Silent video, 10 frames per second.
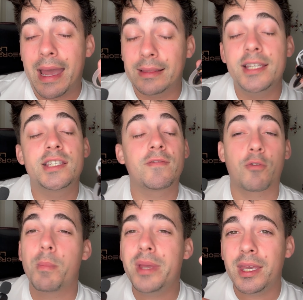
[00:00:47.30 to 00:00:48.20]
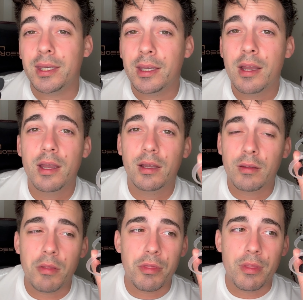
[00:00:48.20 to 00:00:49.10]
at least for me,
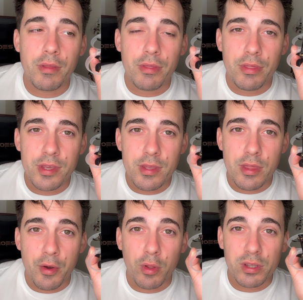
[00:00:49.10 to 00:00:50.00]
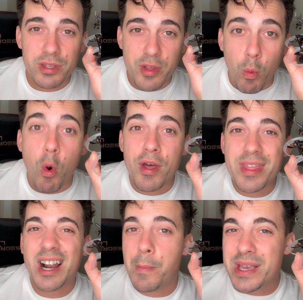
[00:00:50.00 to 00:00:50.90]
the the the one
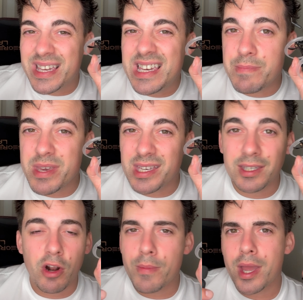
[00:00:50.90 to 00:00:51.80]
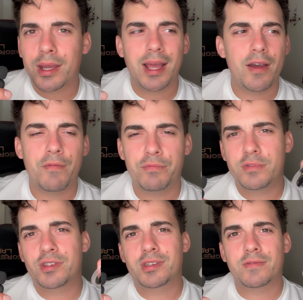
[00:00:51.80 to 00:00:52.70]
that I'll be keeping. You know, I'm not gonna have
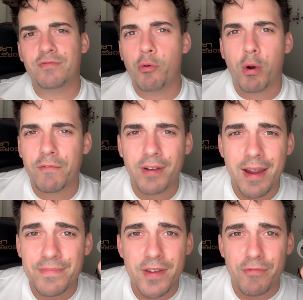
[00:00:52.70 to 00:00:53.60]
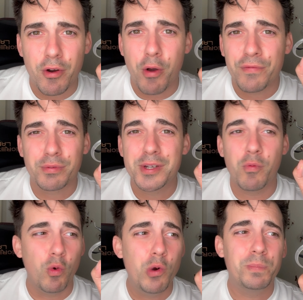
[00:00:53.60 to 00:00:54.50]
four or five different O3
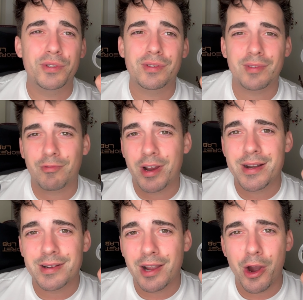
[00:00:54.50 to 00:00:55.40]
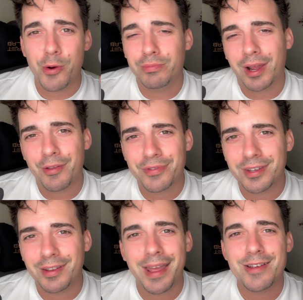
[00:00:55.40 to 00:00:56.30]
whoops ready to go. I don't
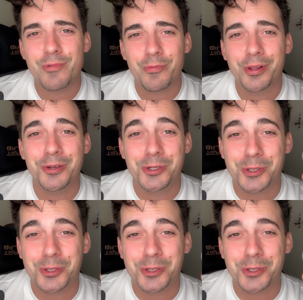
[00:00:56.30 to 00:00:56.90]
think anyone really